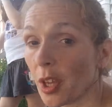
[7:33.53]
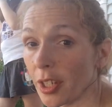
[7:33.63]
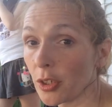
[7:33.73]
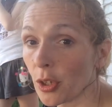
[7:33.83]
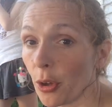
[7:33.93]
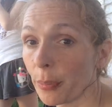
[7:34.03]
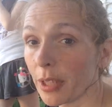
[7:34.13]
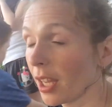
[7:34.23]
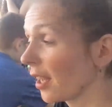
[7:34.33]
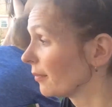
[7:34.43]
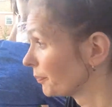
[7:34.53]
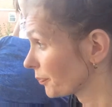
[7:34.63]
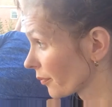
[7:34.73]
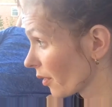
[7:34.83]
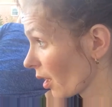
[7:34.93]
and he told me that
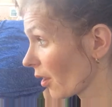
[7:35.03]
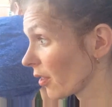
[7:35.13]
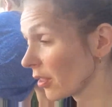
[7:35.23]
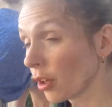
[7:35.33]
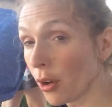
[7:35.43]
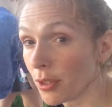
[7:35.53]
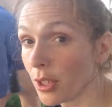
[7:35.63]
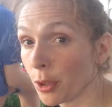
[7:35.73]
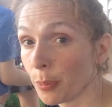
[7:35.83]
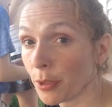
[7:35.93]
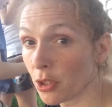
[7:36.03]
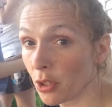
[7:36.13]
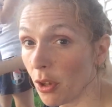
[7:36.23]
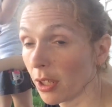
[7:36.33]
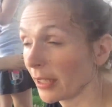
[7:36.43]
the cozy coupe was
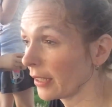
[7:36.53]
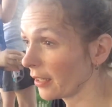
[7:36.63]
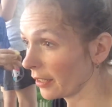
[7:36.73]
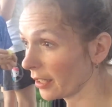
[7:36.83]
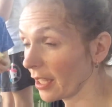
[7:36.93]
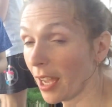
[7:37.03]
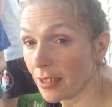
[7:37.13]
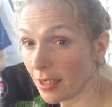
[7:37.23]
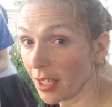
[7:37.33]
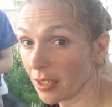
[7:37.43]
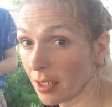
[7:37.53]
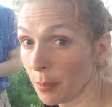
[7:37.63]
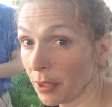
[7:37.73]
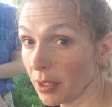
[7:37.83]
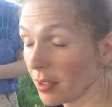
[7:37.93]
stolen, and he had to take it to the
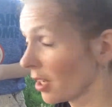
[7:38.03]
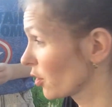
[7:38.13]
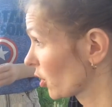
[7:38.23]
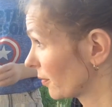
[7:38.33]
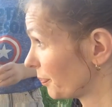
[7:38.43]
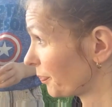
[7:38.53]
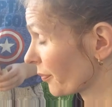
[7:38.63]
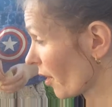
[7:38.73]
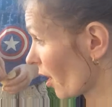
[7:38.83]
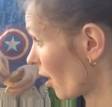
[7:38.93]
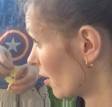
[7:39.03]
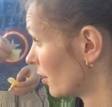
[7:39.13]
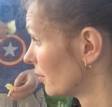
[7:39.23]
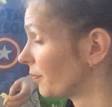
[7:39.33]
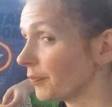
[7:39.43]
police station. She's the
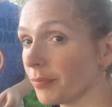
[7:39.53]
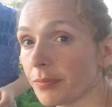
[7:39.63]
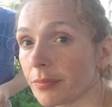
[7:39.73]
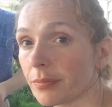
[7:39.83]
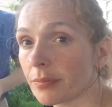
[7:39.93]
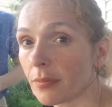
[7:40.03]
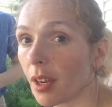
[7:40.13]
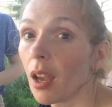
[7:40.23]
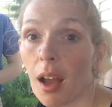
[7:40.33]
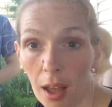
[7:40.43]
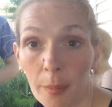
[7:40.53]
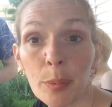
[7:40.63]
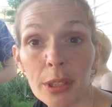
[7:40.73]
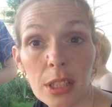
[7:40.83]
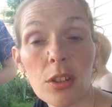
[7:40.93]
police officer. I'm the
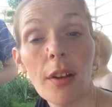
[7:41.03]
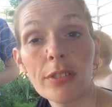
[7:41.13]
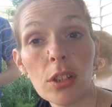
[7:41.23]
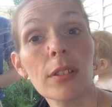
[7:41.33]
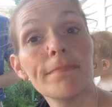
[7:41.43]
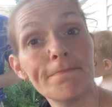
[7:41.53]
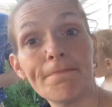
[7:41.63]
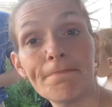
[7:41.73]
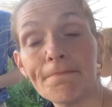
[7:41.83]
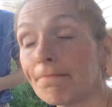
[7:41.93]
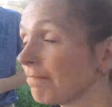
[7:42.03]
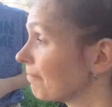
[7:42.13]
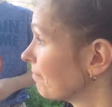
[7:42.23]
police officer. I'm a superhero.